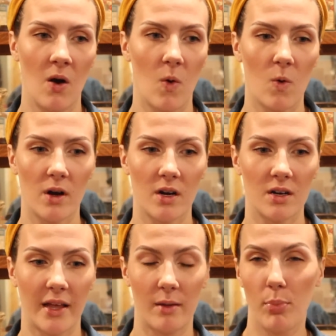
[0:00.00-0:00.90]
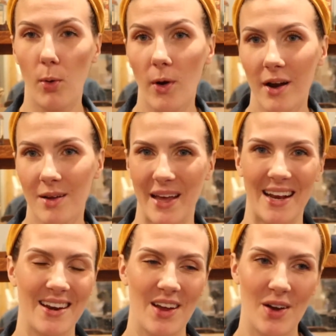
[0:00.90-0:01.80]
Or like pork, I'm
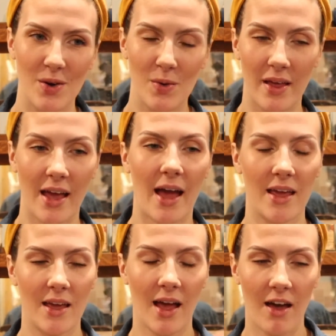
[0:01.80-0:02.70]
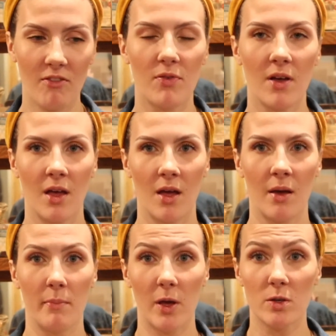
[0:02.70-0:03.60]
like, no. Like I have
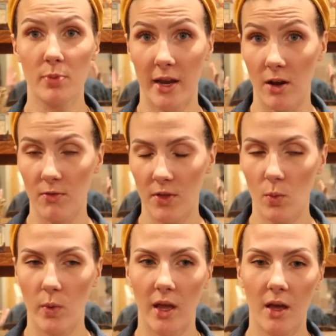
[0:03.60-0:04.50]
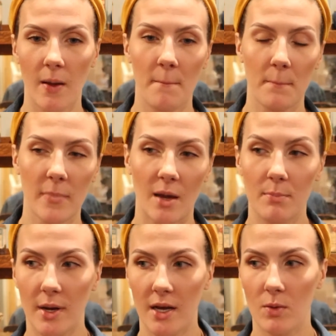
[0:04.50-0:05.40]
meals planned out for the week,
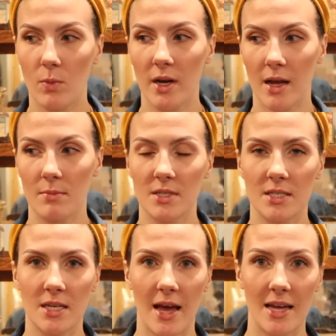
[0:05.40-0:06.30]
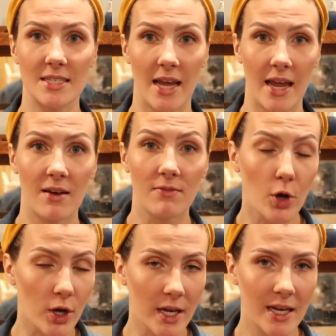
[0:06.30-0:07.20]
but when it comes to that day of
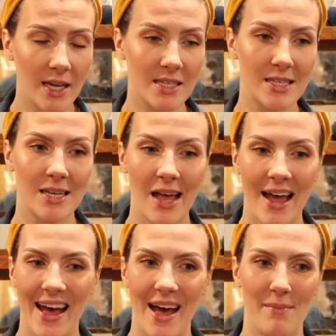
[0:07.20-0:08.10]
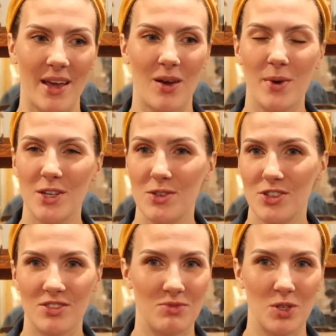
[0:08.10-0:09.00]
cooking it, like, could we
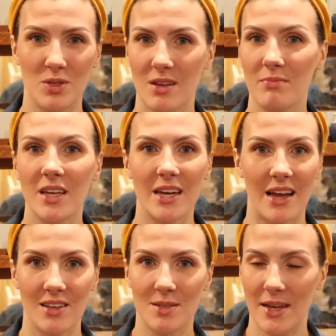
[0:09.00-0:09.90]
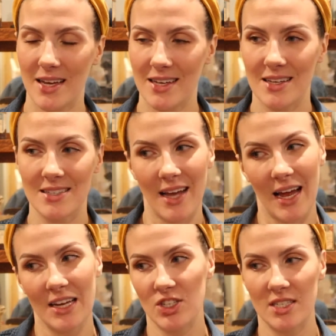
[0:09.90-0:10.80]
just do something else because
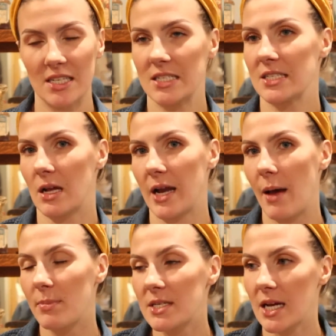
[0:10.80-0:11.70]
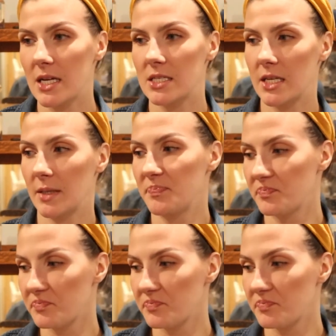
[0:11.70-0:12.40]
that just doesn't sound appetizing.